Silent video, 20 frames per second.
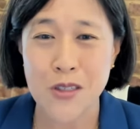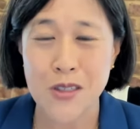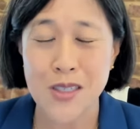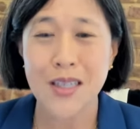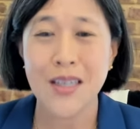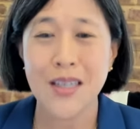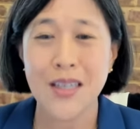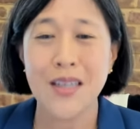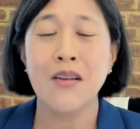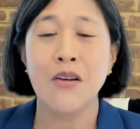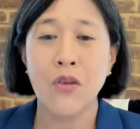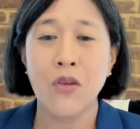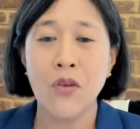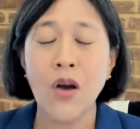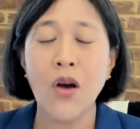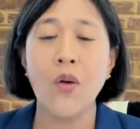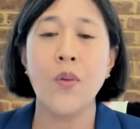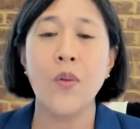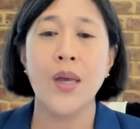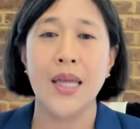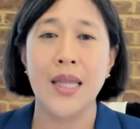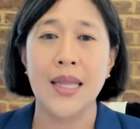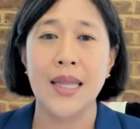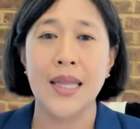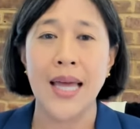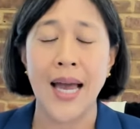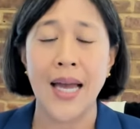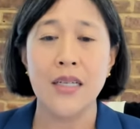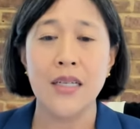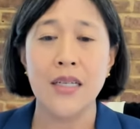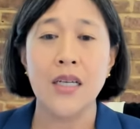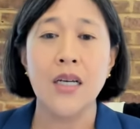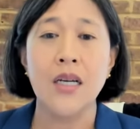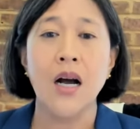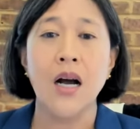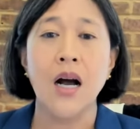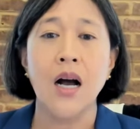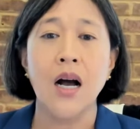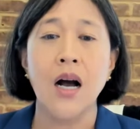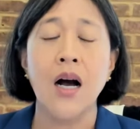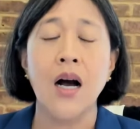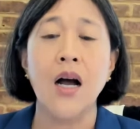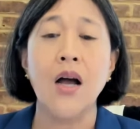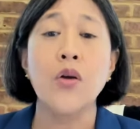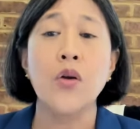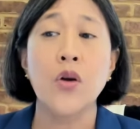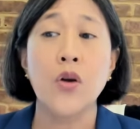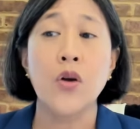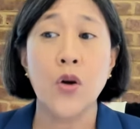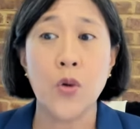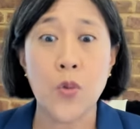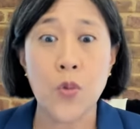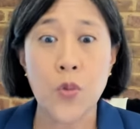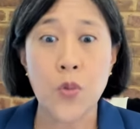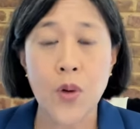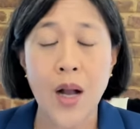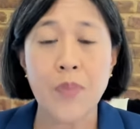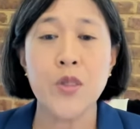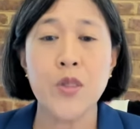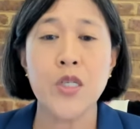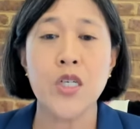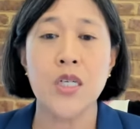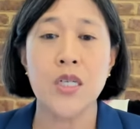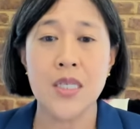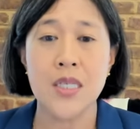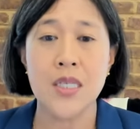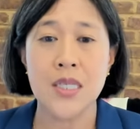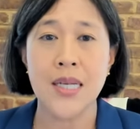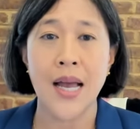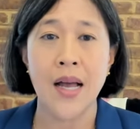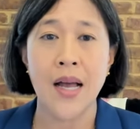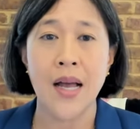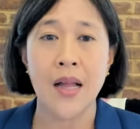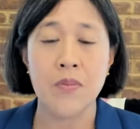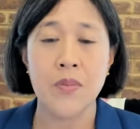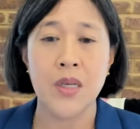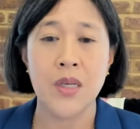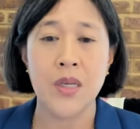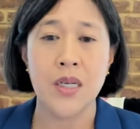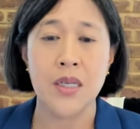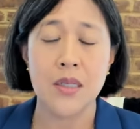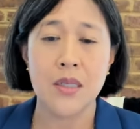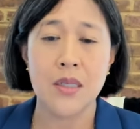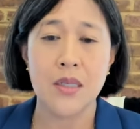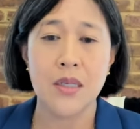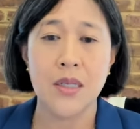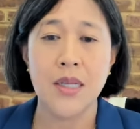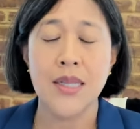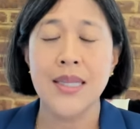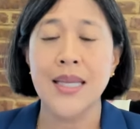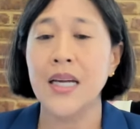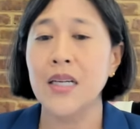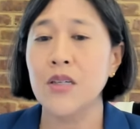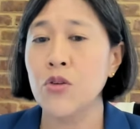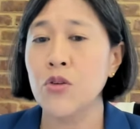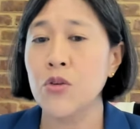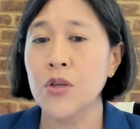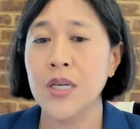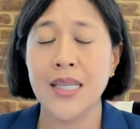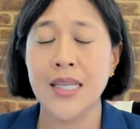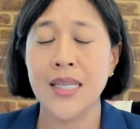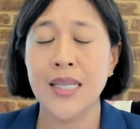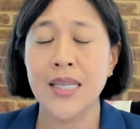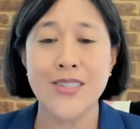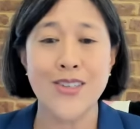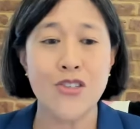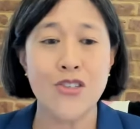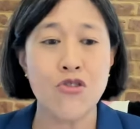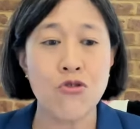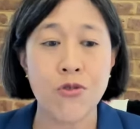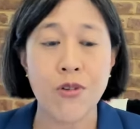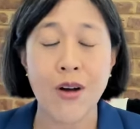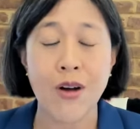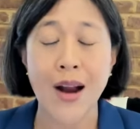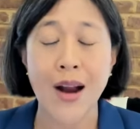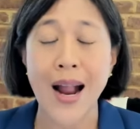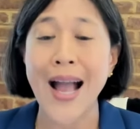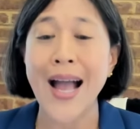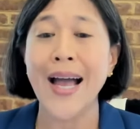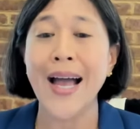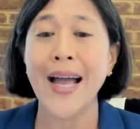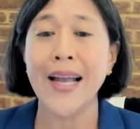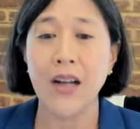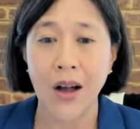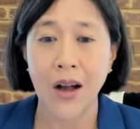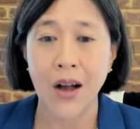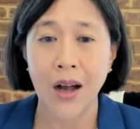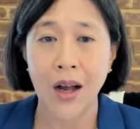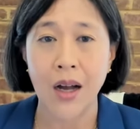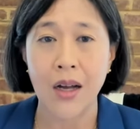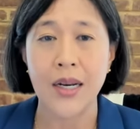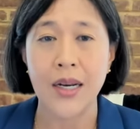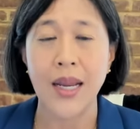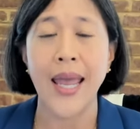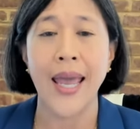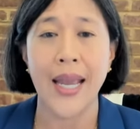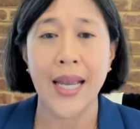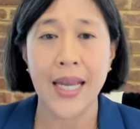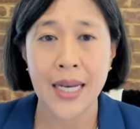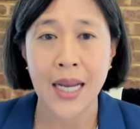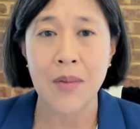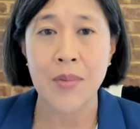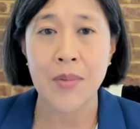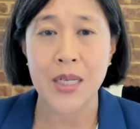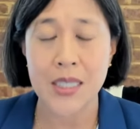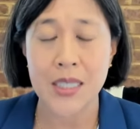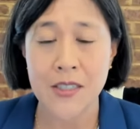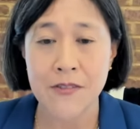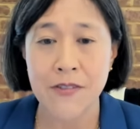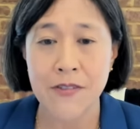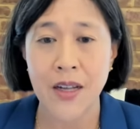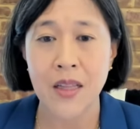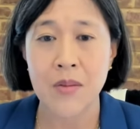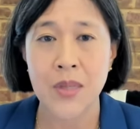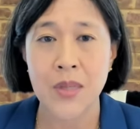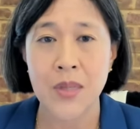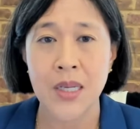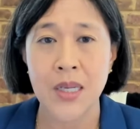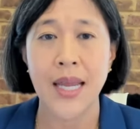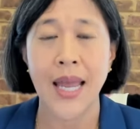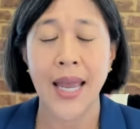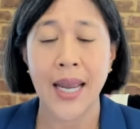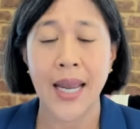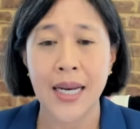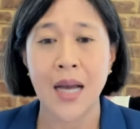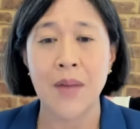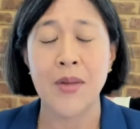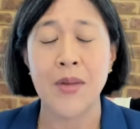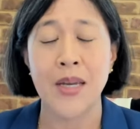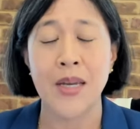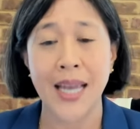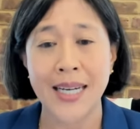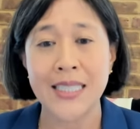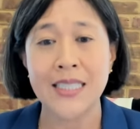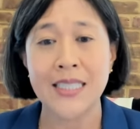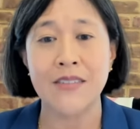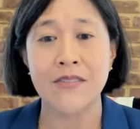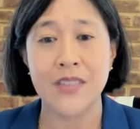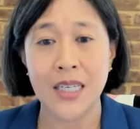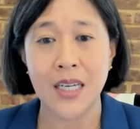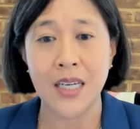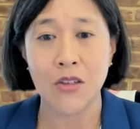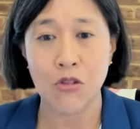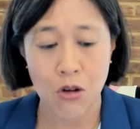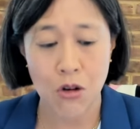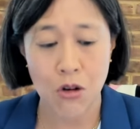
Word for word: knowing that uh, corruption is an element that creates a drag on economic development, economic activity, and growth